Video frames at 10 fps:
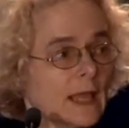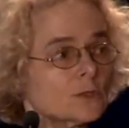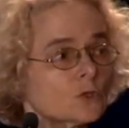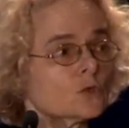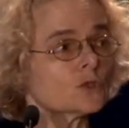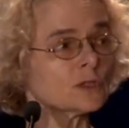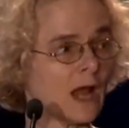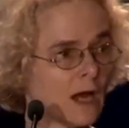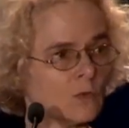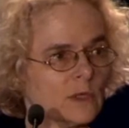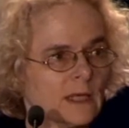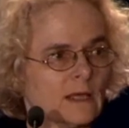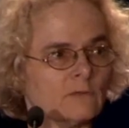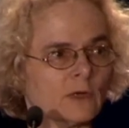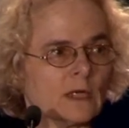That's to start with,
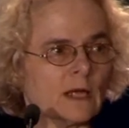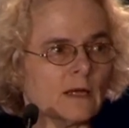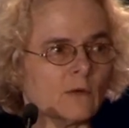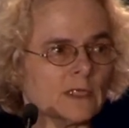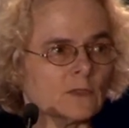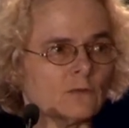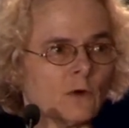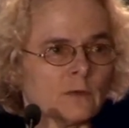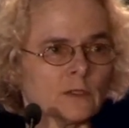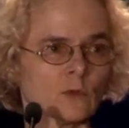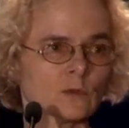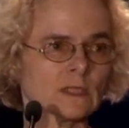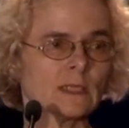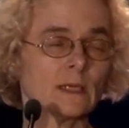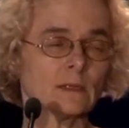had very high rates of overdose,